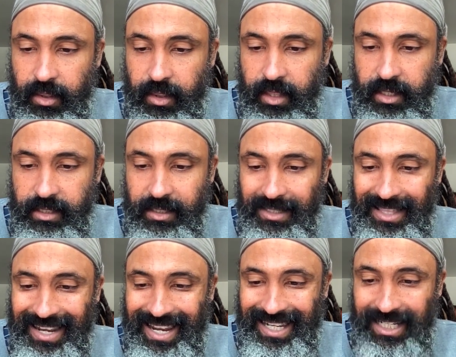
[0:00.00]
this is the
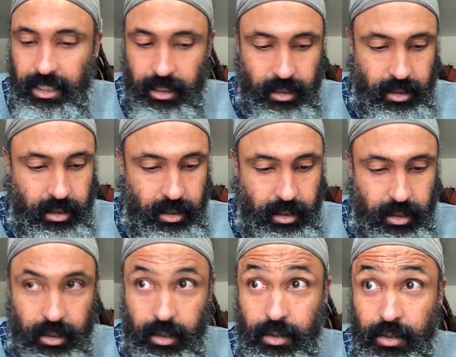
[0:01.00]
nature.
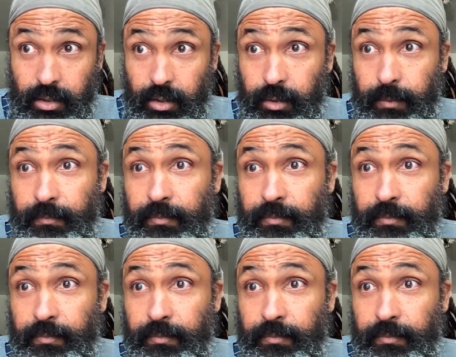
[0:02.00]
So,